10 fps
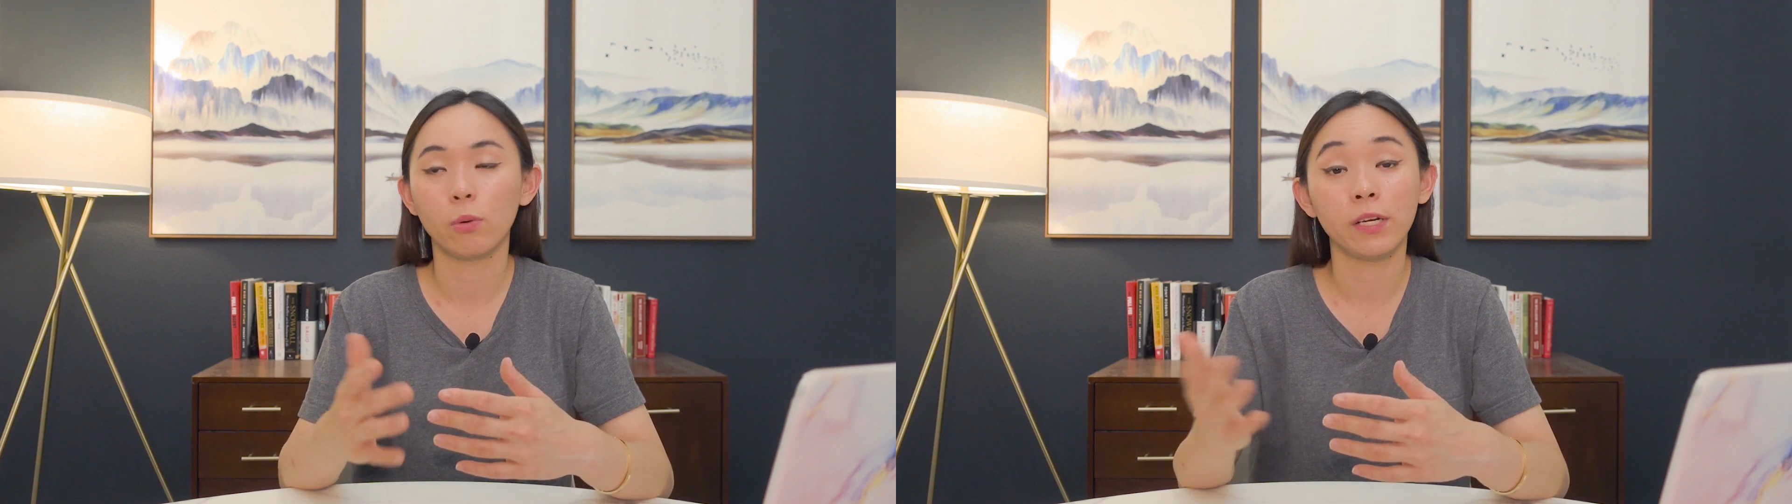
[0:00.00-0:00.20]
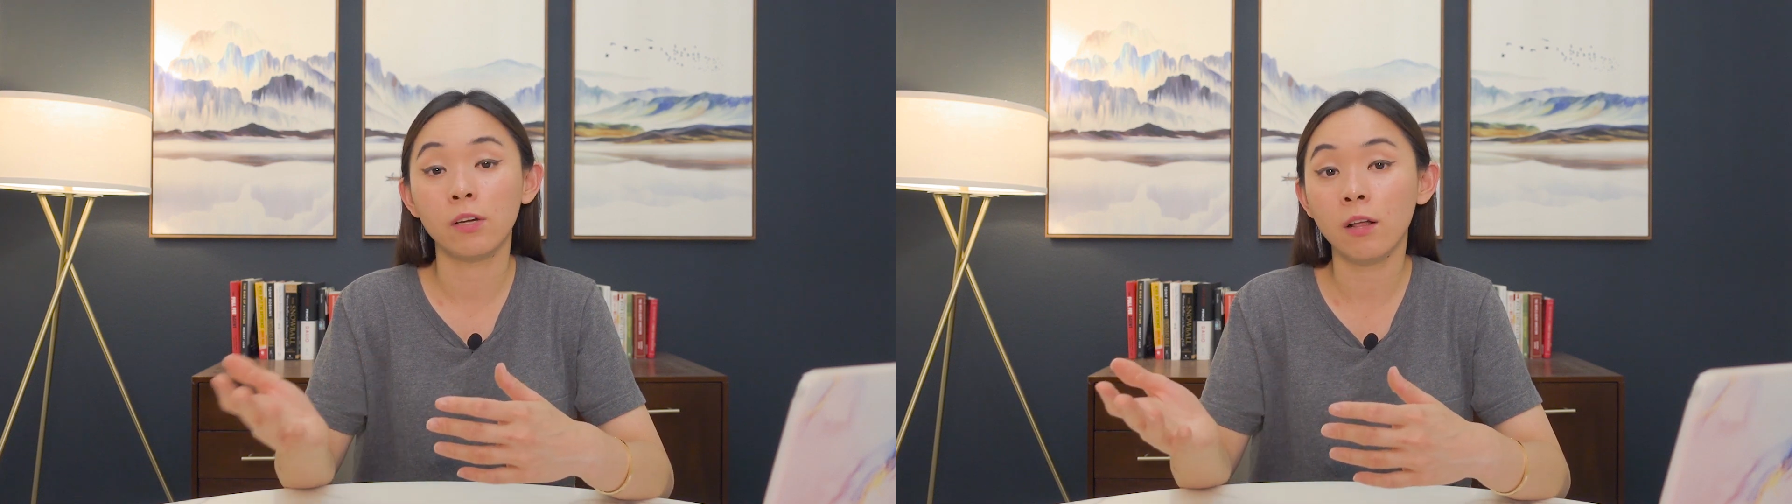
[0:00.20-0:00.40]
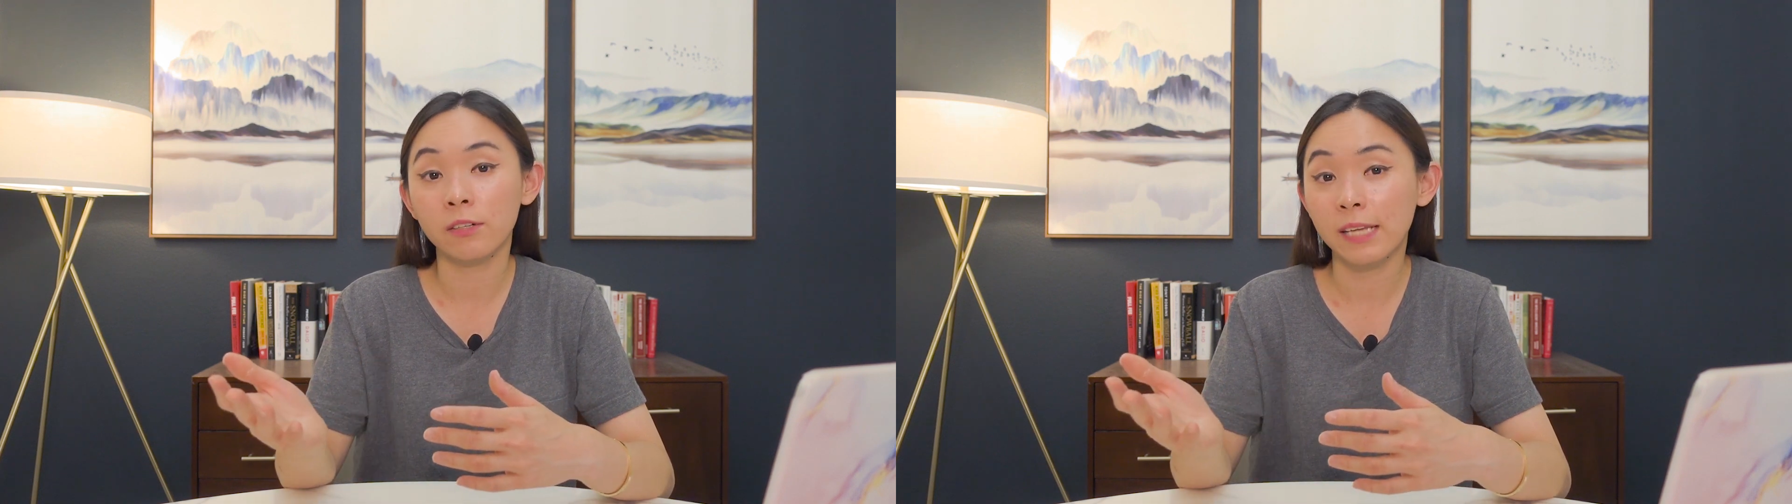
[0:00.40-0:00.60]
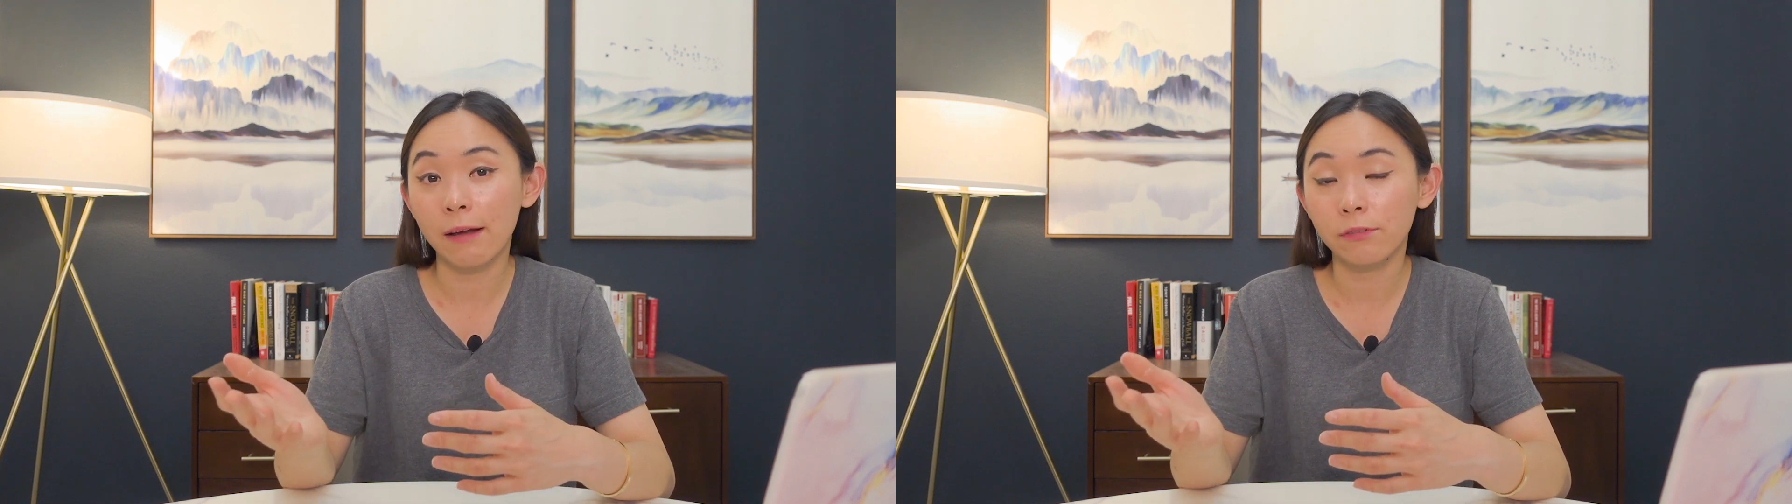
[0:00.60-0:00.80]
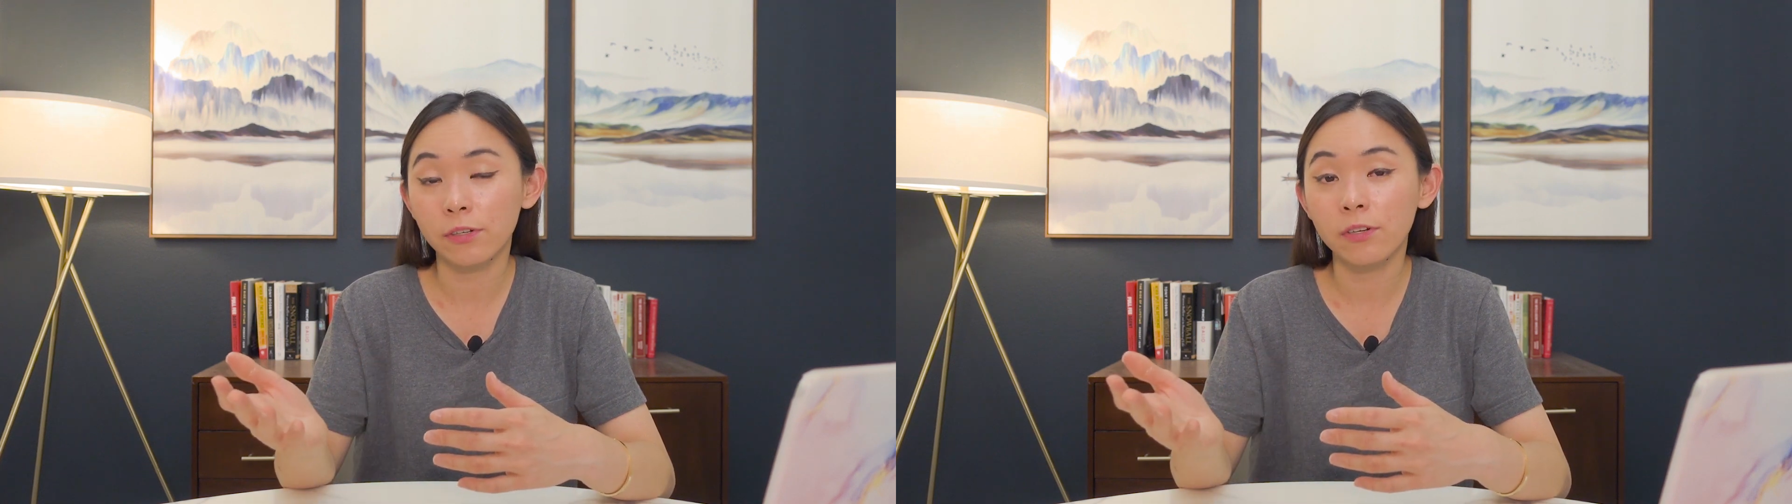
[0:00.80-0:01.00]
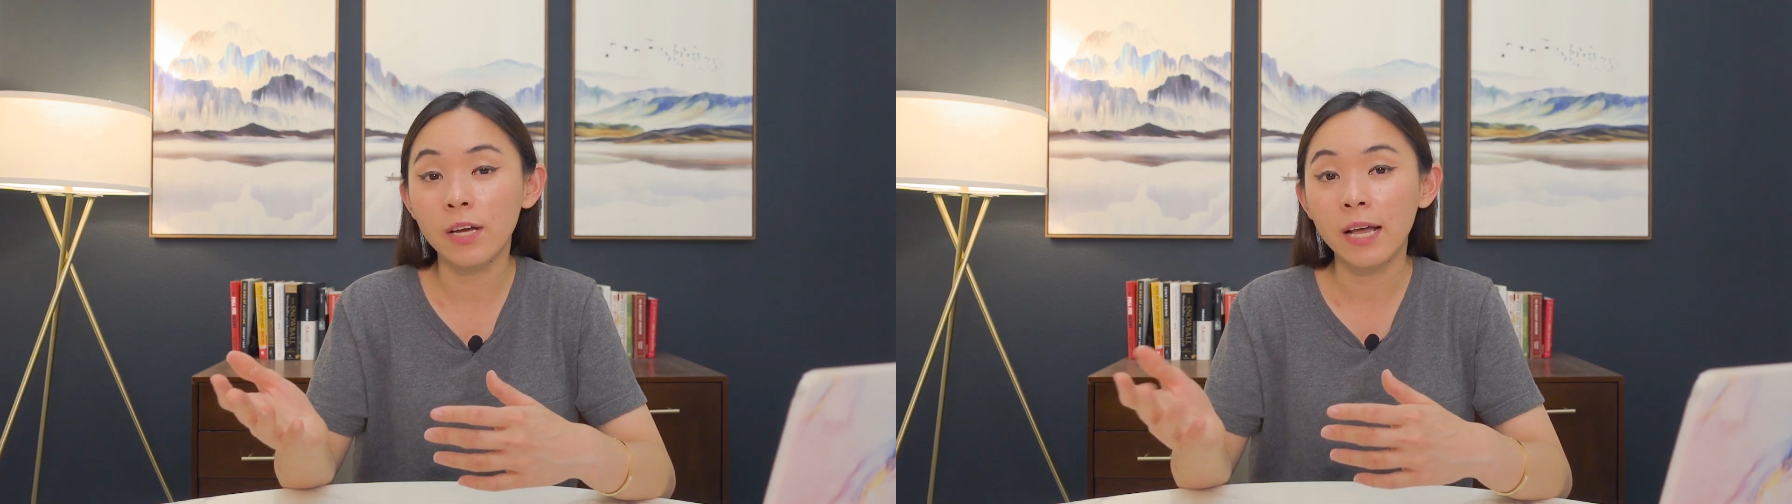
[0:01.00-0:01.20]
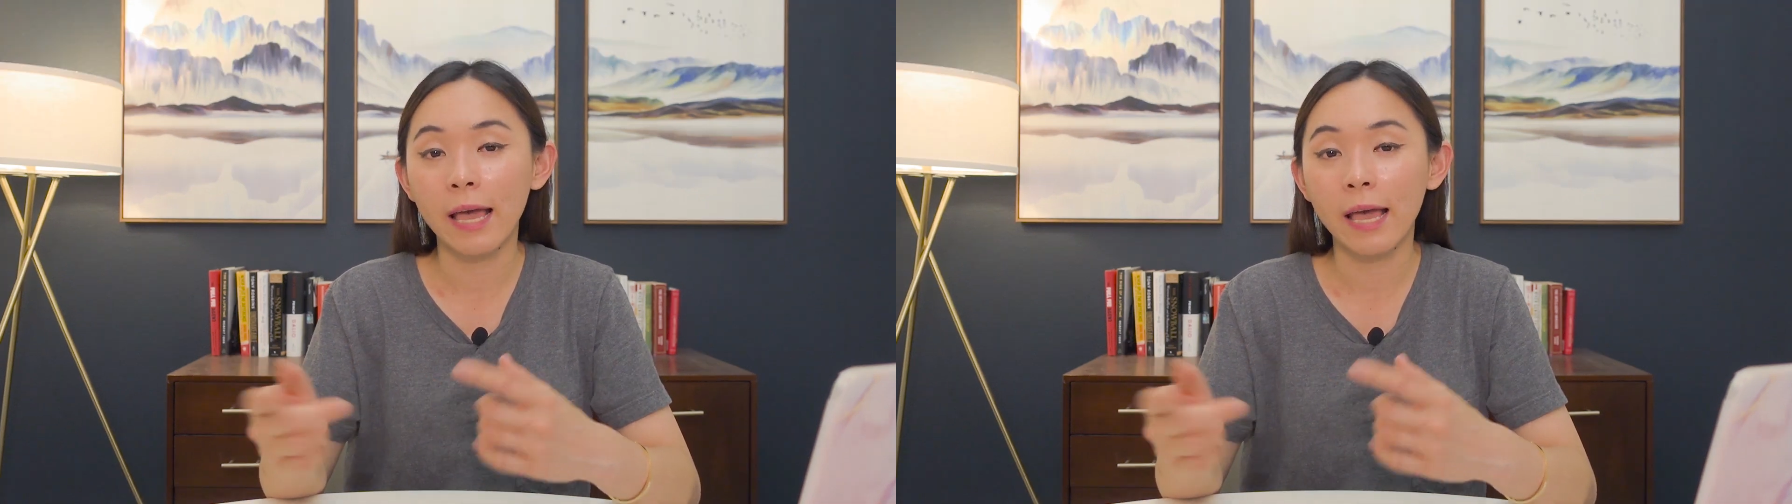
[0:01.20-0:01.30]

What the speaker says: $20 after.